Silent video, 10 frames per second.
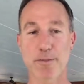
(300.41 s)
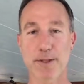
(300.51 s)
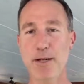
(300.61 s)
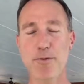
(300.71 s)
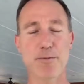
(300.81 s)
but
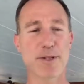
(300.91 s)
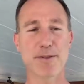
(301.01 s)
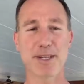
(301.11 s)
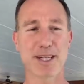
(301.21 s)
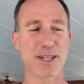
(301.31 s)
then it would
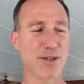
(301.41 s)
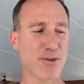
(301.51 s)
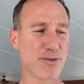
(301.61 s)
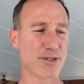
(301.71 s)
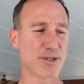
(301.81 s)
just be a
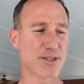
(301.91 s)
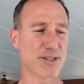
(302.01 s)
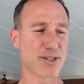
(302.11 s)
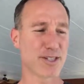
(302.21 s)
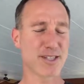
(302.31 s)
huge,
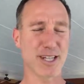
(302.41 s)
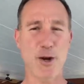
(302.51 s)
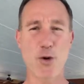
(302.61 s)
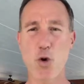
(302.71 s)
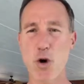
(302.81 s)
just
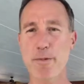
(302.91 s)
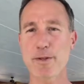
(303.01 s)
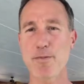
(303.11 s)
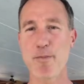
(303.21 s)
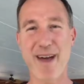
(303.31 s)

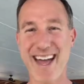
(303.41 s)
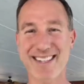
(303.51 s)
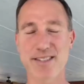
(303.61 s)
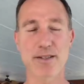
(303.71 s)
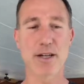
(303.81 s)
enormous
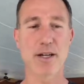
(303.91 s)
mess